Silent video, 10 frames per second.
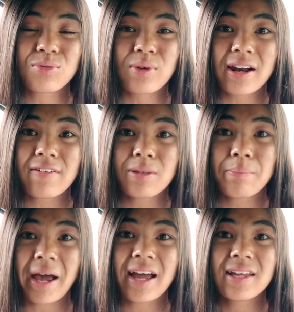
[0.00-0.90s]
right off the
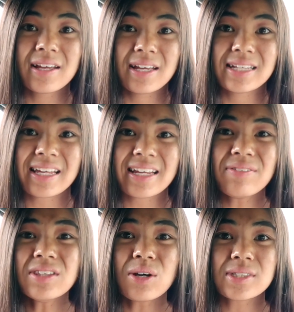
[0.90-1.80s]
bat is that even though